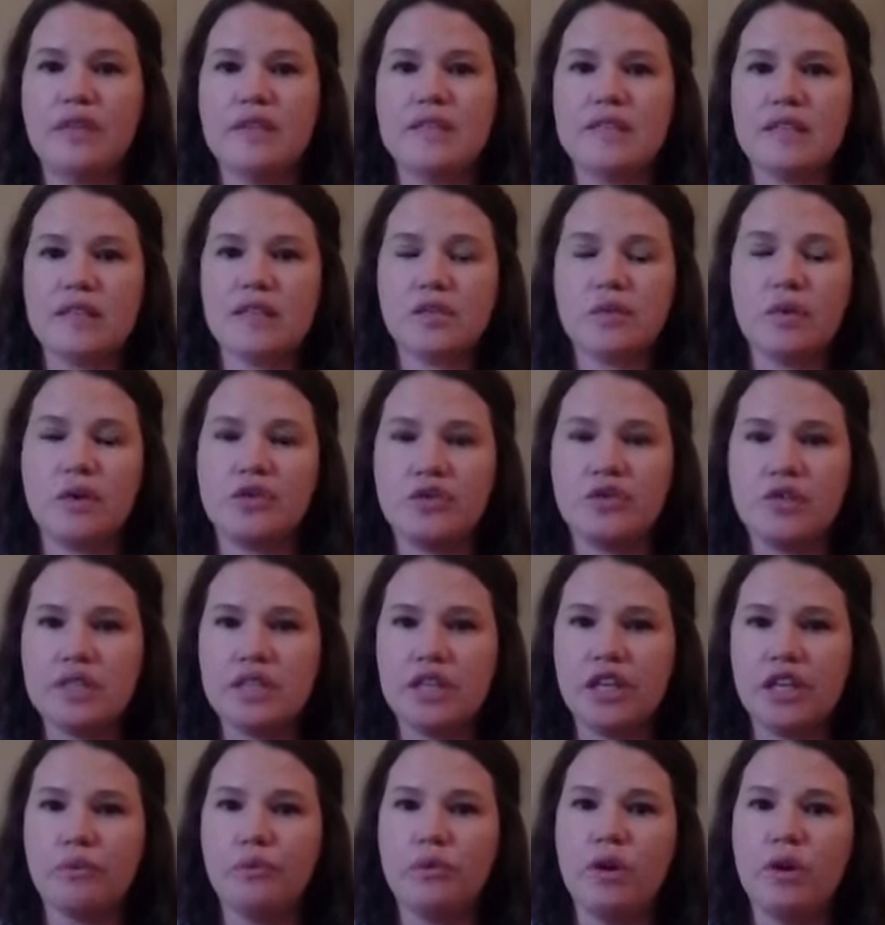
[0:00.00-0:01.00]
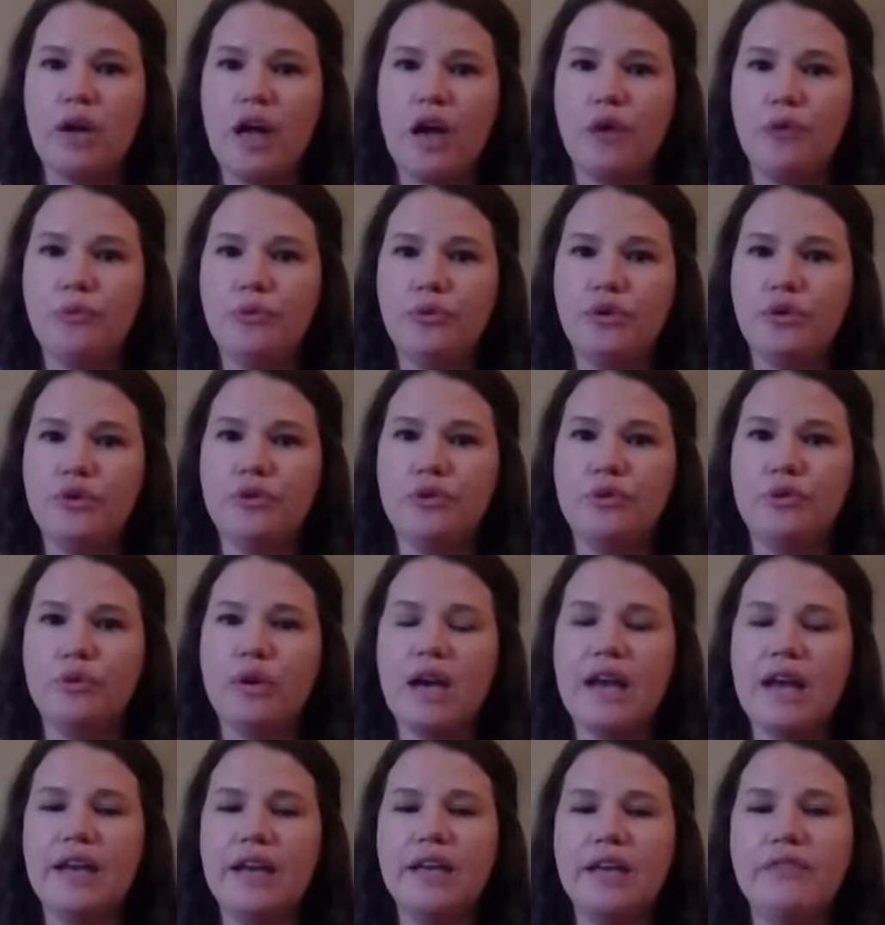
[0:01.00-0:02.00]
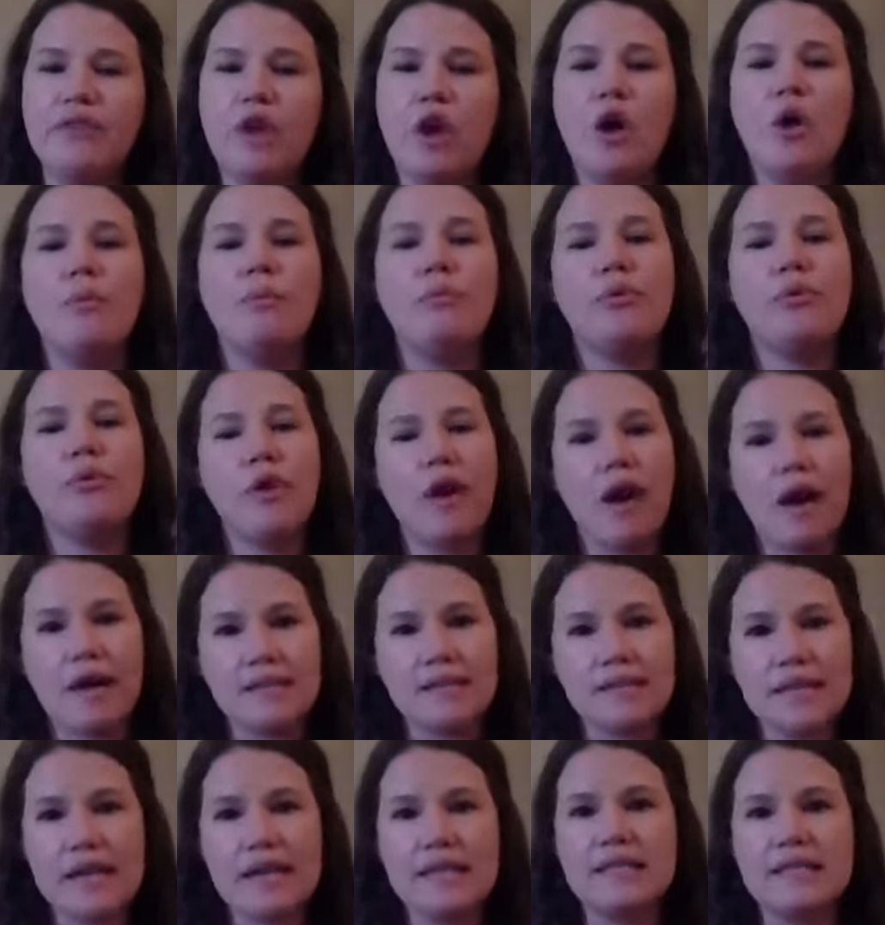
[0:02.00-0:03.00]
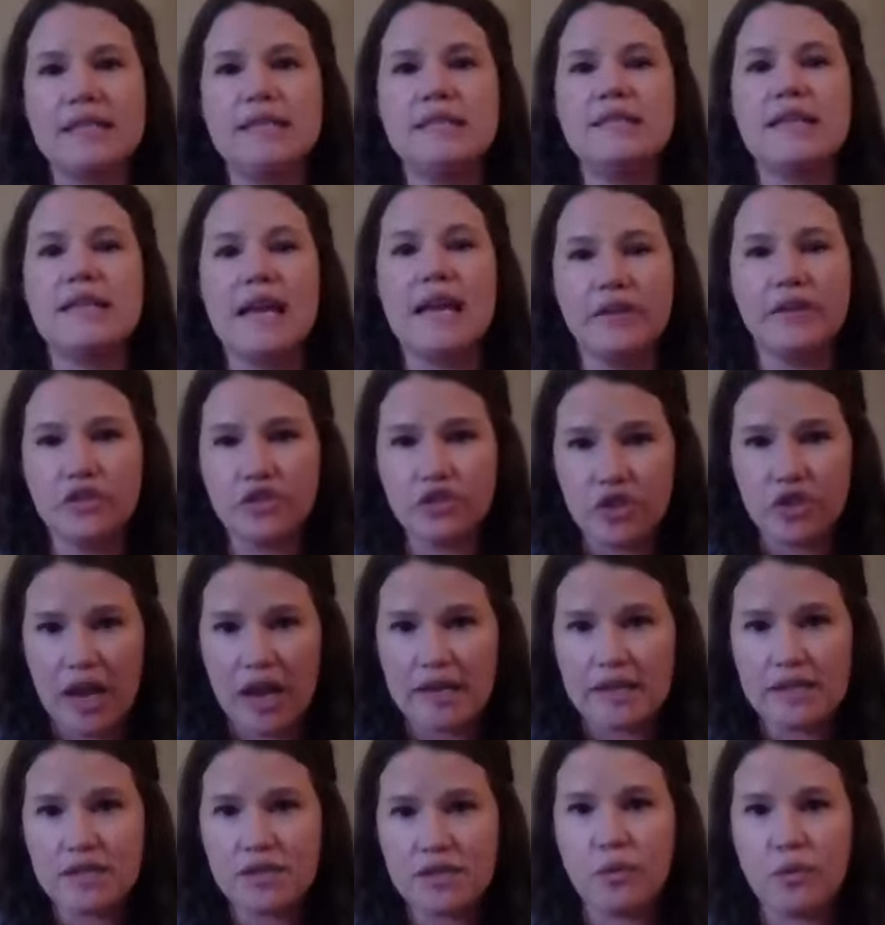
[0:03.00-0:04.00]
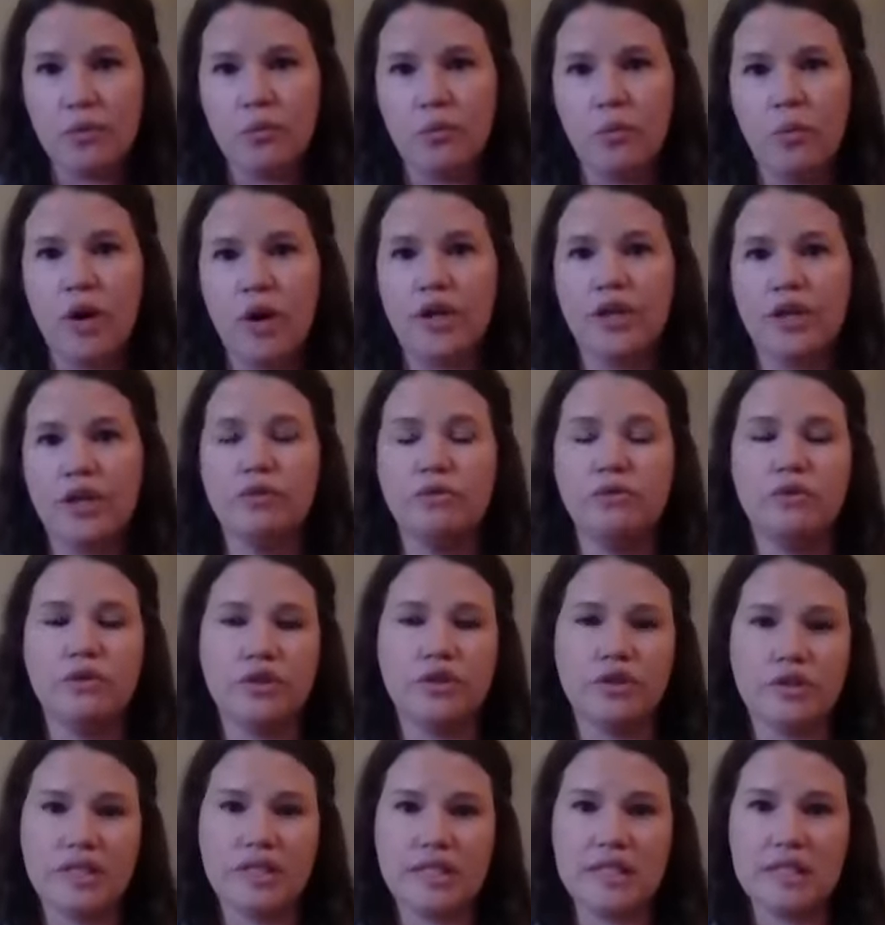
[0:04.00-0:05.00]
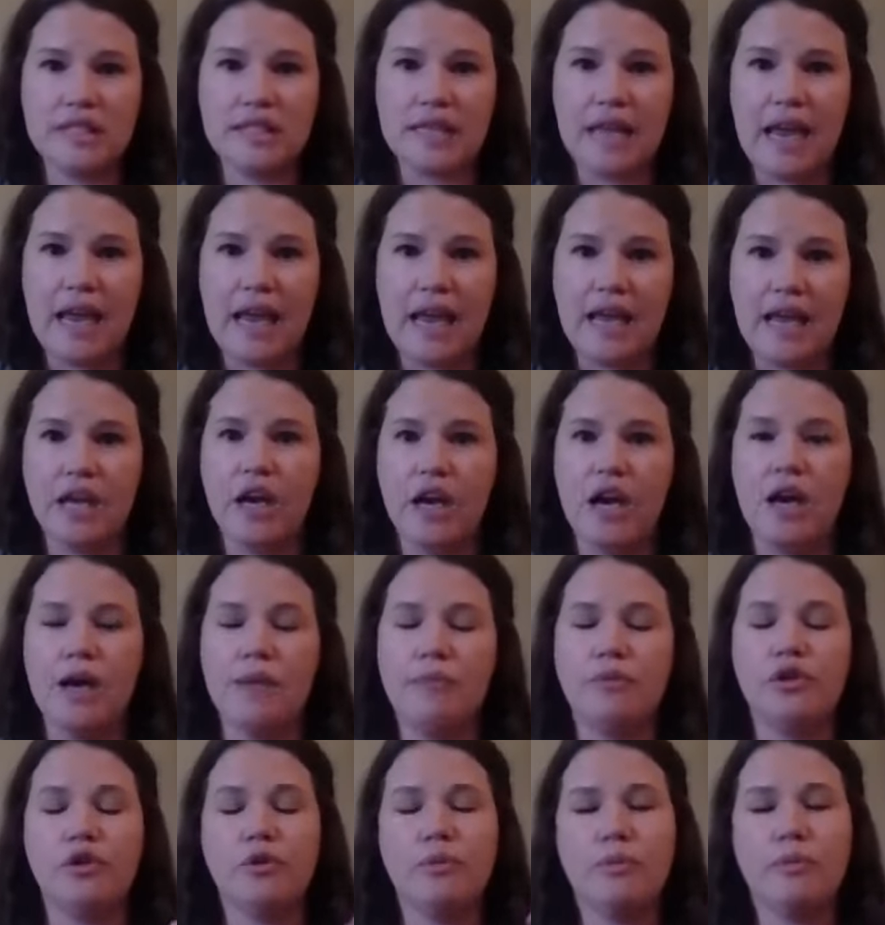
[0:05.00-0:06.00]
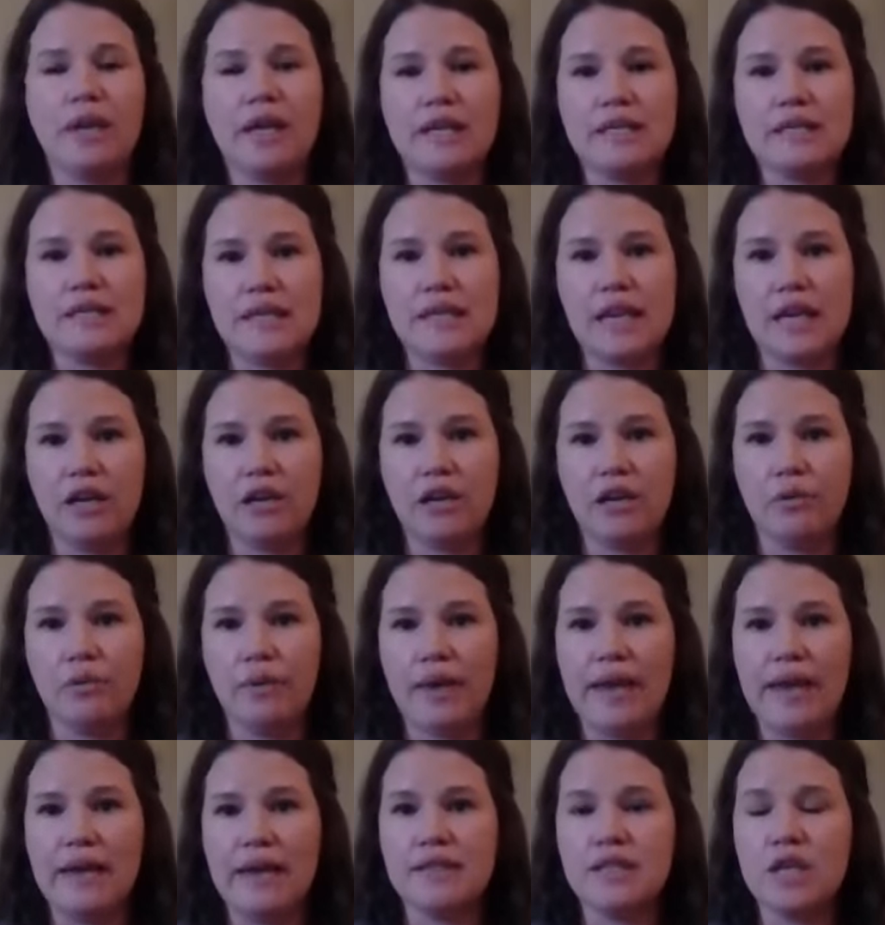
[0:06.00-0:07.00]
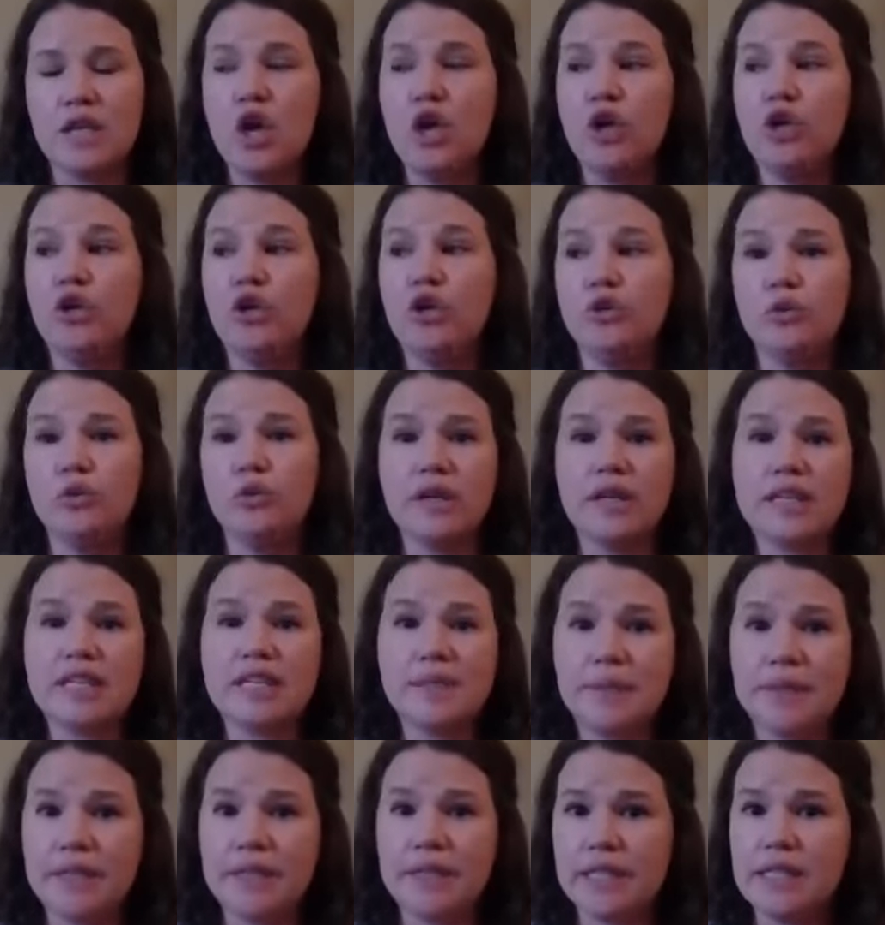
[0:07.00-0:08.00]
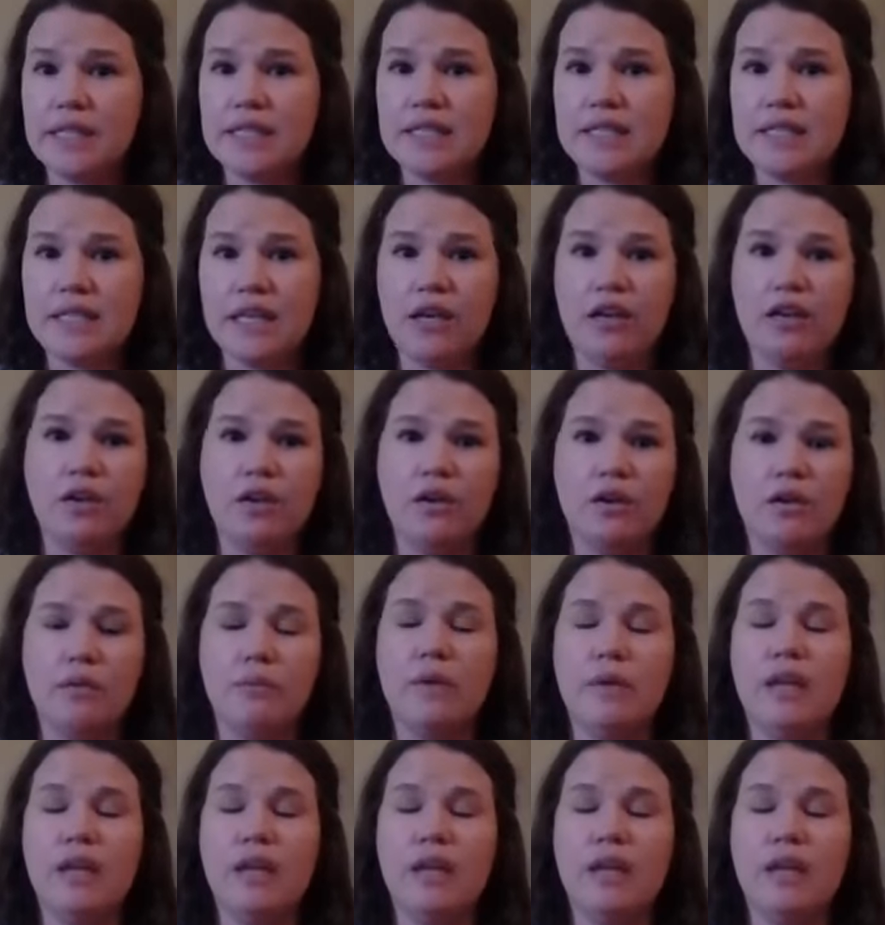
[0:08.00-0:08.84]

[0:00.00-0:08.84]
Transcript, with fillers: The 6 questions here will help you kind of process and digest what you learned today, your biggest takeaways, your experiences